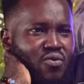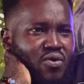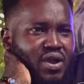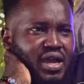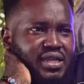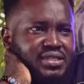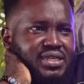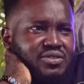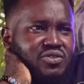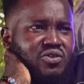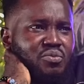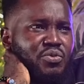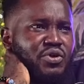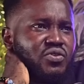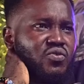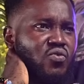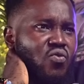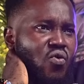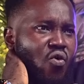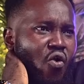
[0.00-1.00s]
ho there's
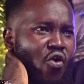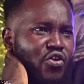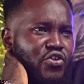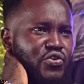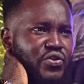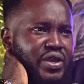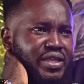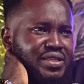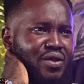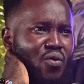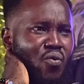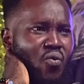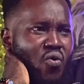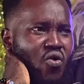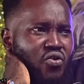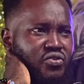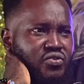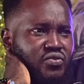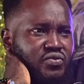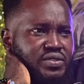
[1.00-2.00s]
somebody who call you and then
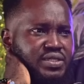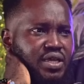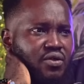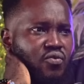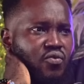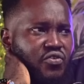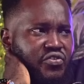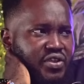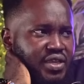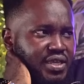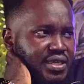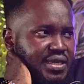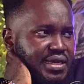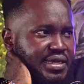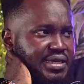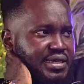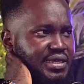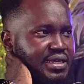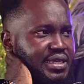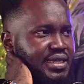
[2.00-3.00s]
warn you say wo hwe.